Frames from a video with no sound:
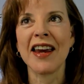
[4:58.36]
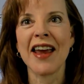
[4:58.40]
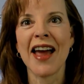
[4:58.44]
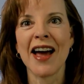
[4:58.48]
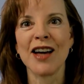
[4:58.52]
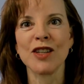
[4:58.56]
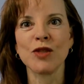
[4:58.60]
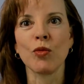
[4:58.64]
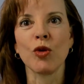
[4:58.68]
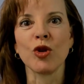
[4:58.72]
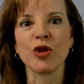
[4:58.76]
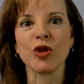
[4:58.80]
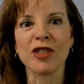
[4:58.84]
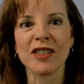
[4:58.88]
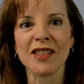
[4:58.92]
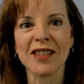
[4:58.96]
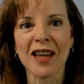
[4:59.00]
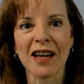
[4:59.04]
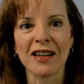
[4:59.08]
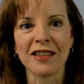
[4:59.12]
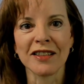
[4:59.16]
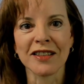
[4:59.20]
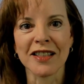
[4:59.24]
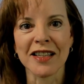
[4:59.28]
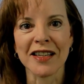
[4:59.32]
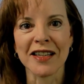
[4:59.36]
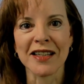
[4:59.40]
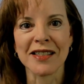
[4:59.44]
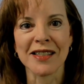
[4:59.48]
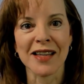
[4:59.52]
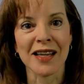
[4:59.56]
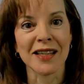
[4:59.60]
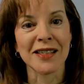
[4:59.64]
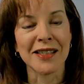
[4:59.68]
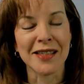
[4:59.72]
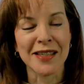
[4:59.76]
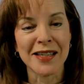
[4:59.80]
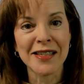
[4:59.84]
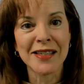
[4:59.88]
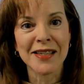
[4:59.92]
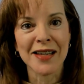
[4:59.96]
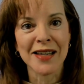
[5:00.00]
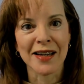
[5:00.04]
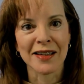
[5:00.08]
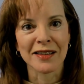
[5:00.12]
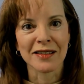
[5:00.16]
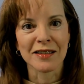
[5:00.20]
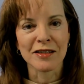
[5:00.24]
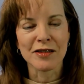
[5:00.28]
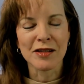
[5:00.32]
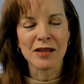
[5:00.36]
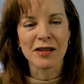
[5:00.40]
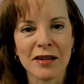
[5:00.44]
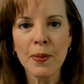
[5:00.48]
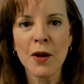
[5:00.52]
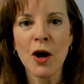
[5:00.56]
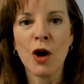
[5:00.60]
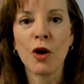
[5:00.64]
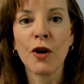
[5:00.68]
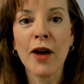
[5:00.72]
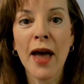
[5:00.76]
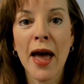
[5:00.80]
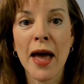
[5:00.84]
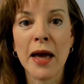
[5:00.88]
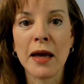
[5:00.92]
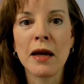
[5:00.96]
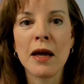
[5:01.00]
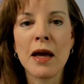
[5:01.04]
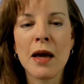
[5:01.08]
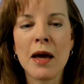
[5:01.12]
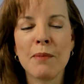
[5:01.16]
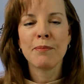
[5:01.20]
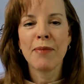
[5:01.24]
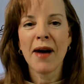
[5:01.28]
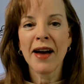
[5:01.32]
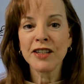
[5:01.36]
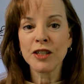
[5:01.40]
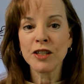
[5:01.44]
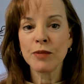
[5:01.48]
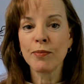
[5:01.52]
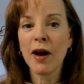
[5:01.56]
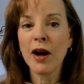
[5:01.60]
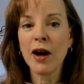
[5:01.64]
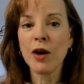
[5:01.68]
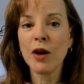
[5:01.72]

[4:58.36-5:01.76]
has more subtleties and details. Okay, back to my